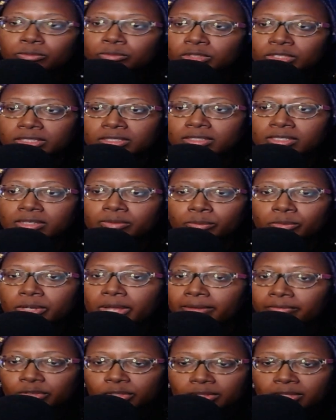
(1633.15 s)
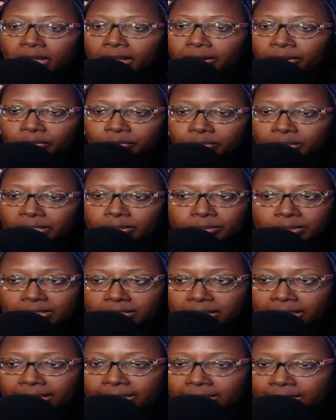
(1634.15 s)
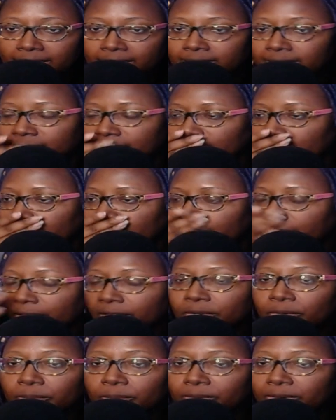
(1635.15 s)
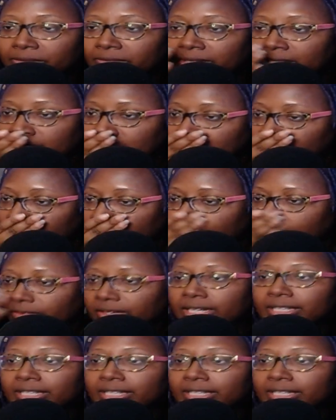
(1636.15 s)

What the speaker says: just never thought her friend was like this in her previous life.